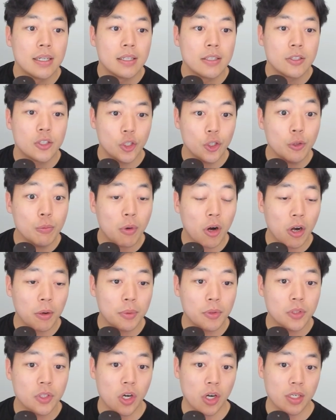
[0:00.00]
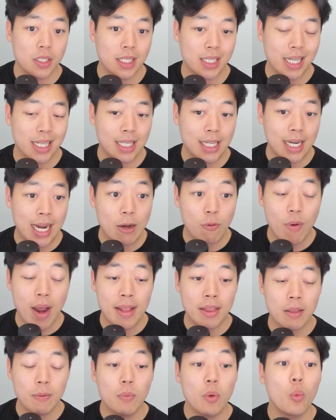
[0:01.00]
2 marbles are selected at
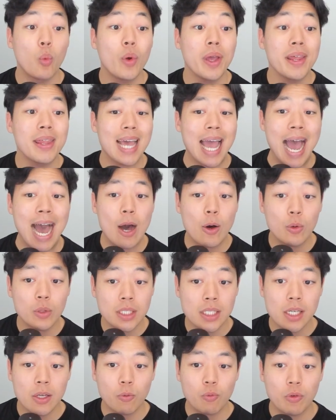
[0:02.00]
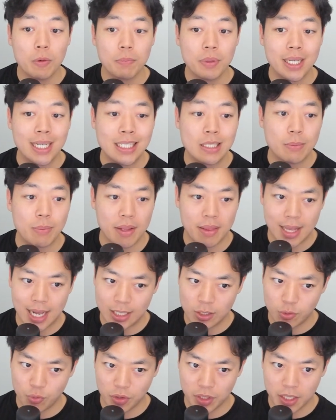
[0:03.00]
random without replacement.
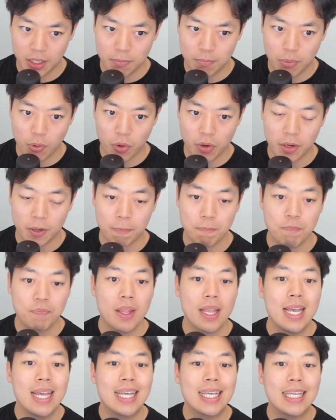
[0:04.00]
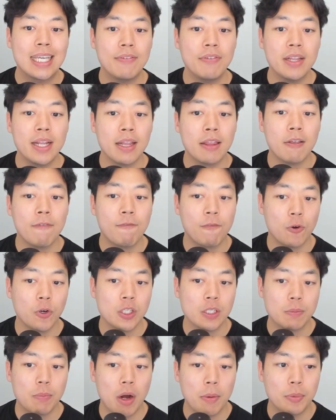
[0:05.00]
That's really important. Given that the
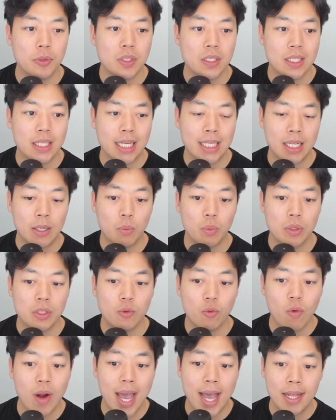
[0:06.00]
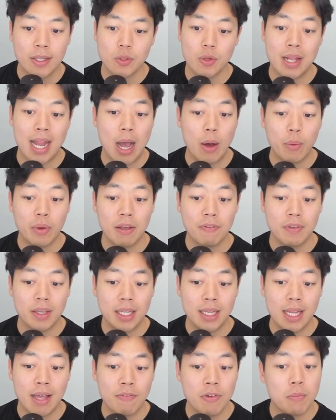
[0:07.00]
first marble selected was red, so now we have
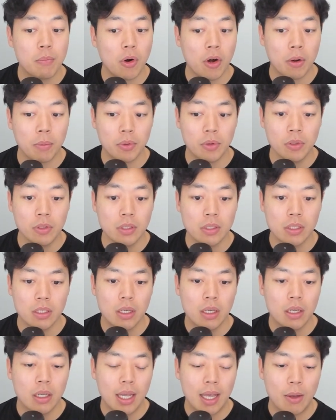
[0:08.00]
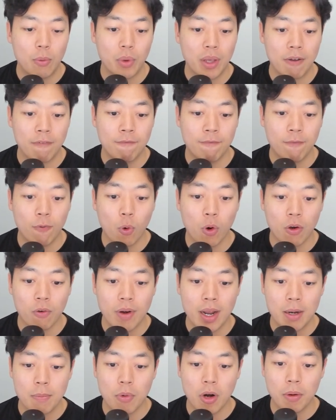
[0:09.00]
11 marbles, and we have 4
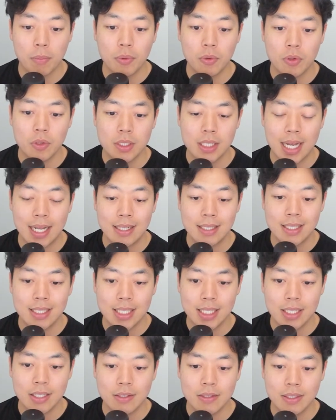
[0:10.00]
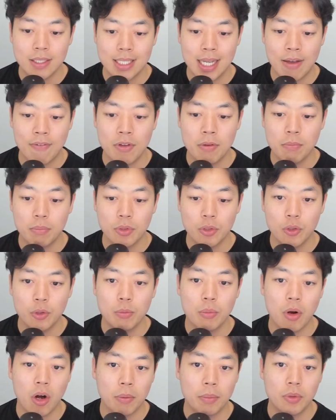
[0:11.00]
red marbles and still 7 blue
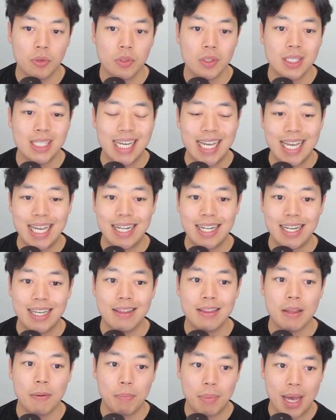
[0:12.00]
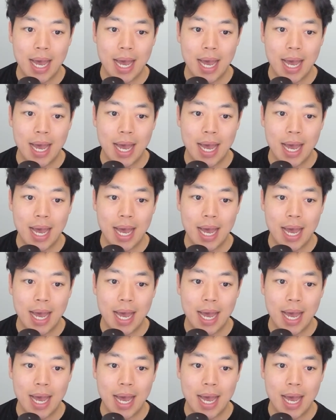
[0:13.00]
marbles in the